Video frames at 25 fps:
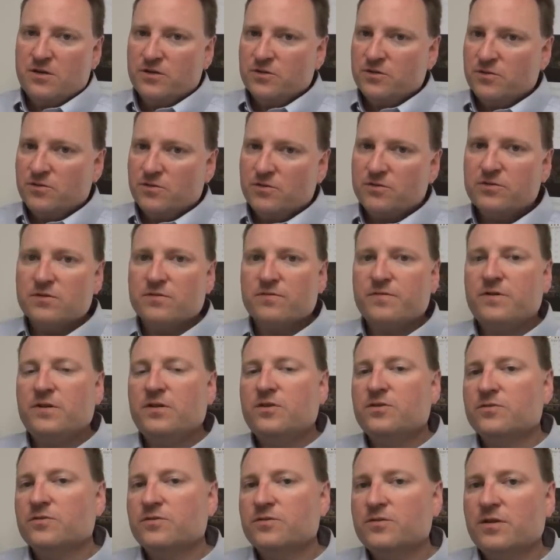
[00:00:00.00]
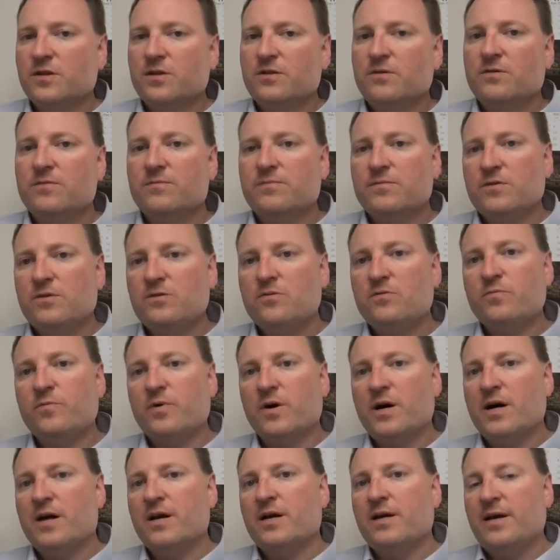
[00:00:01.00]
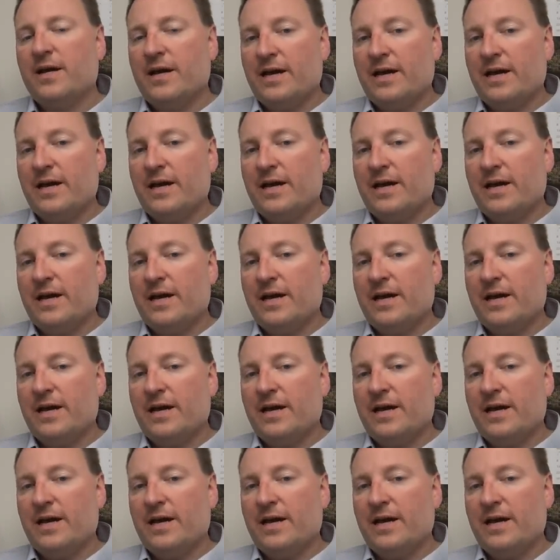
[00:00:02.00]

So those are features that you buy